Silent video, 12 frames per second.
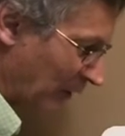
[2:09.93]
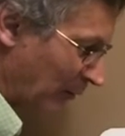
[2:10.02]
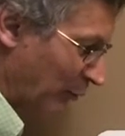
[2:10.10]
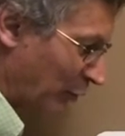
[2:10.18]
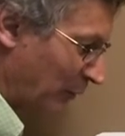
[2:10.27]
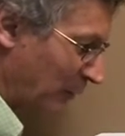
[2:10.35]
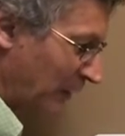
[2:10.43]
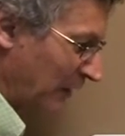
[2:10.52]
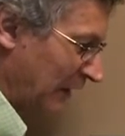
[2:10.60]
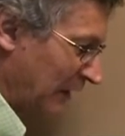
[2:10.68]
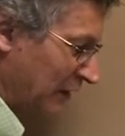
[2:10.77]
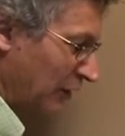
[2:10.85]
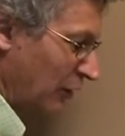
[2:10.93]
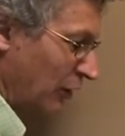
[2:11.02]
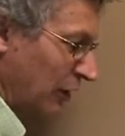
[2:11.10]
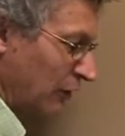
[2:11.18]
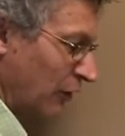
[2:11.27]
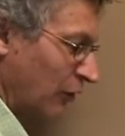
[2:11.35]
perpendicular
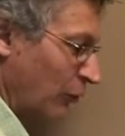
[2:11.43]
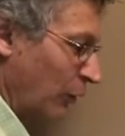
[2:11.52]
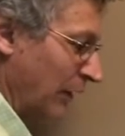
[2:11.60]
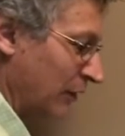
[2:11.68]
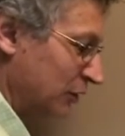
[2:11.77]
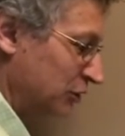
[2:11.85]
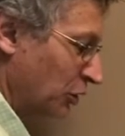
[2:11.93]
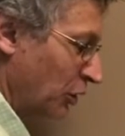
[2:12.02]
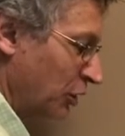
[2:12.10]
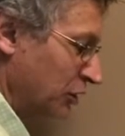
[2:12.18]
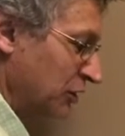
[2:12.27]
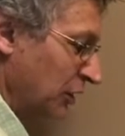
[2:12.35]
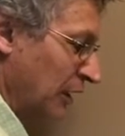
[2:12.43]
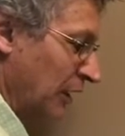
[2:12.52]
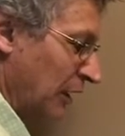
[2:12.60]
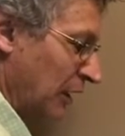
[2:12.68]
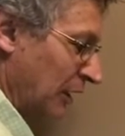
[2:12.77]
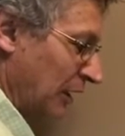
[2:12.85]
to the way the charge
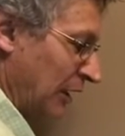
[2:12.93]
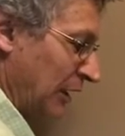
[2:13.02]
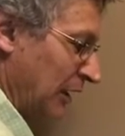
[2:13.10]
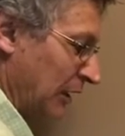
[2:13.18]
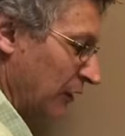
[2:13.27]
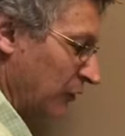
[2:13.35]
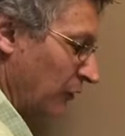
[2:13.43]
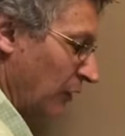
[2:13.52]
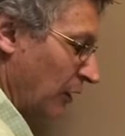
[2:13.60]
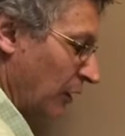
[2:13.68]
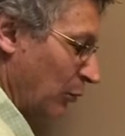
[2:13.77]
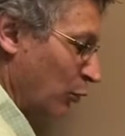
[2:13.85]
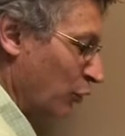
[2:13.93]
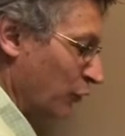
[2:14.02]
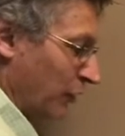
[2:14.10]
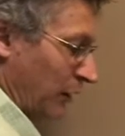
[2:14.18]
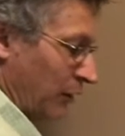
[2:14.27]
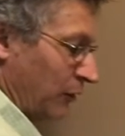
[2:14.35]
is
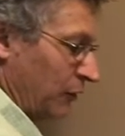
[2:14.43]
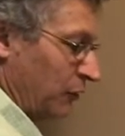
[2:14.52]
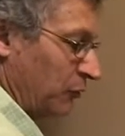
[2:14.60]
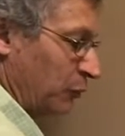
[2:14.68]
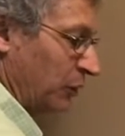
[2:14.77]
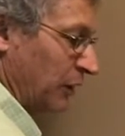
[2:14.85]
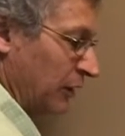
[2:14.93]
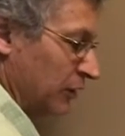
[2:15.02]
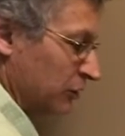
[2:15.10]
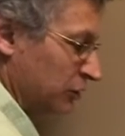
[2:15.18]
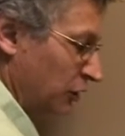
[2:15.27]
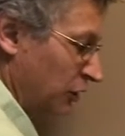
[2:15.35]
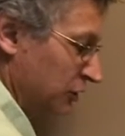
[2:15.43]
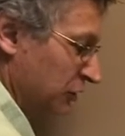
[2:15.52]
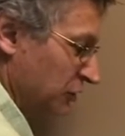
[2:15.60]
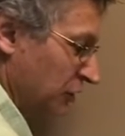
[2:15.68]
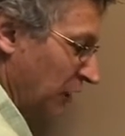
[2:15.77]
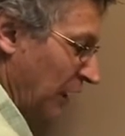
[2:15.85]
moving. This particular charge, it's
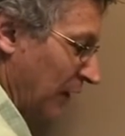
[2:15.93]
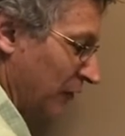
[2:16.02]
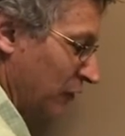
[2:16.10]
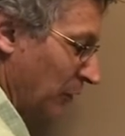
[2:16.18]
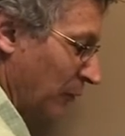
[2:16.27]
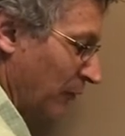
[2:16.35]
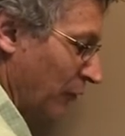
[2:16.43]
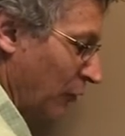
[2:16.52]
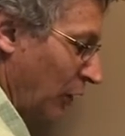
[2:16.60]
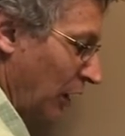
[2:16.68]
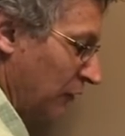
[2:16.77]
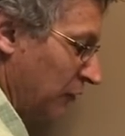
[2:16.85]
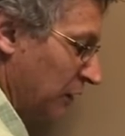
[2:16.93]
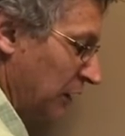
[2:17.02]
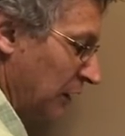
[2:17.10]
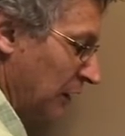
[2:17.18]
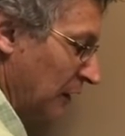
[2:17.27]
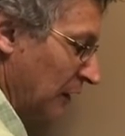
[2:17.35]
going to have some
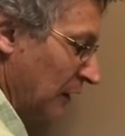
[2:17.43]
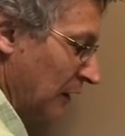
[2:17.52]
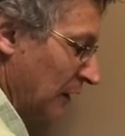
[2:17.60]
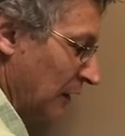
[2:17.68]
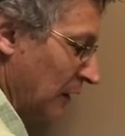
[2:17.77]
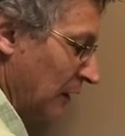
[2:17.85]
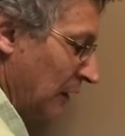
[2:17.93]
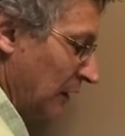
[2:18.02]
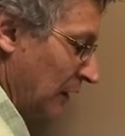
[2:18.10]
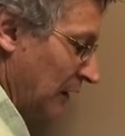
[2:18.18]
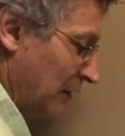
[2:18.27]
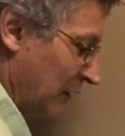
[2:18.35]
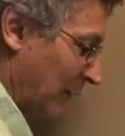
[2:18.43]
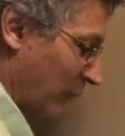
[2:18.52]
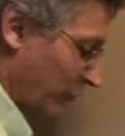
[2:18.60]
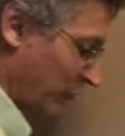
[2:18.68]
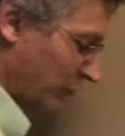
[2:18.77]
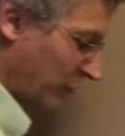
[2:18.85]
velocity in the
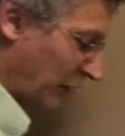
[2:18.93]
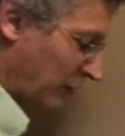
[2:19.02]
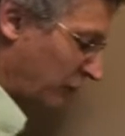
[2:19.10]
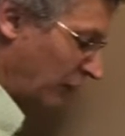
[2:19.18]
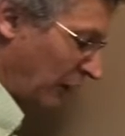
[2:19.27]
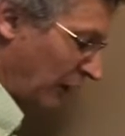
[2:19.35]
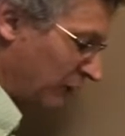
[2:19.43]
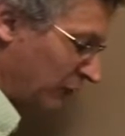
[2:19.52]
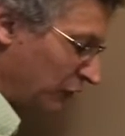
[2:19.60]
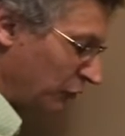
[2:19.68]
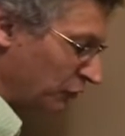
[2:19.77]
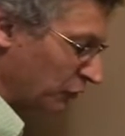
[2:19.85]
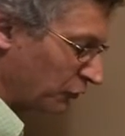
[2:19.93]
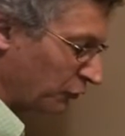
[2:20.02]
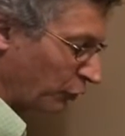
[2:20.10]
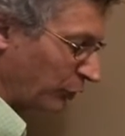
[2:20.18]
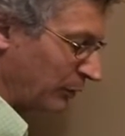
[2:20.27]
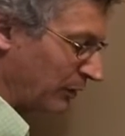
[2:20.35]
upwards direction. And to use this
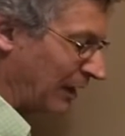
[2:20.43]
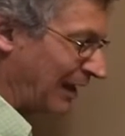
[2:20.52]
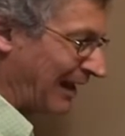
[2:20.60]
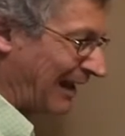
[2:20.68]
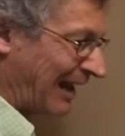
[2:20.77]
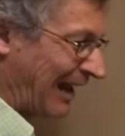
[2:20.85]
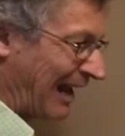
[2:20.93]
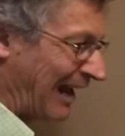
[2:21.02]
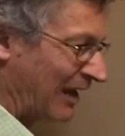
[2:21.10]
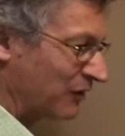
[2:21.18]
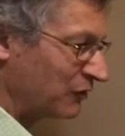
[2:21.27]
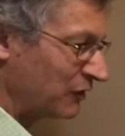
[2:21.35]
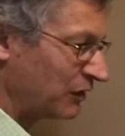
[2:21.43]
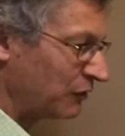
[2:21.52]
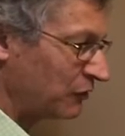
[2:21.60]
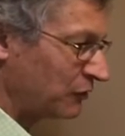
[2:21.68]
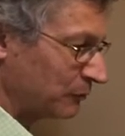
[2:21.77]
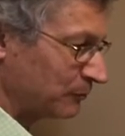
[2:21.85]
formula as
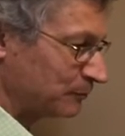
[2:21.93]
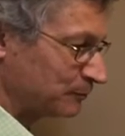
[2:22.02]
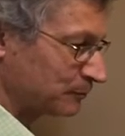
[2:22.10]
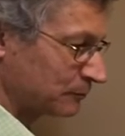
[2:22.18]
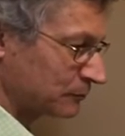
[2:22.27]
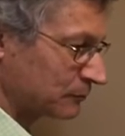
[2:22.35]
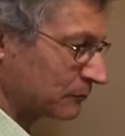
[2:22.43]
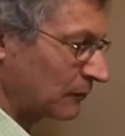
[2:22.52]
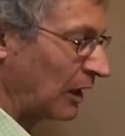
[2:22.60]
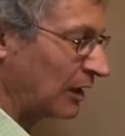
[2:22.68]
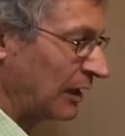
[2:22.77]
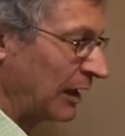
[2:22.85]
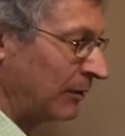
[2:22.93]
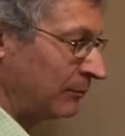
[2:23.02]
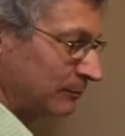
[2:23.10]
is, again,